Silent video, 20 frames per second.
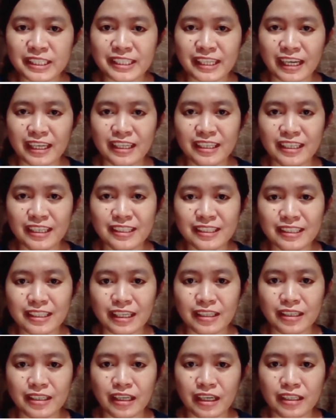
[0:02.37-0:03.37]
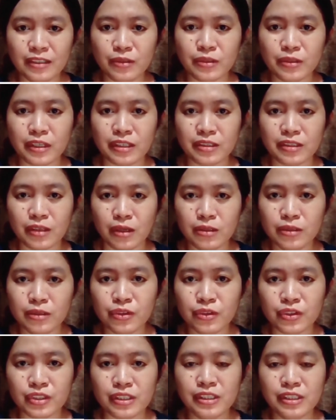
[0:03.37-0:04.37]
science and
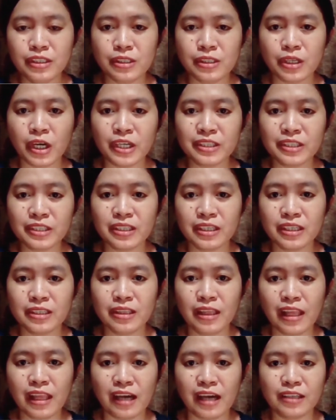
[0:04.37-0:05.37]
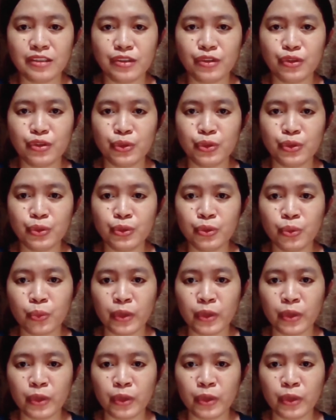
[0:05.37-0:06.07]
nanotechnology started last June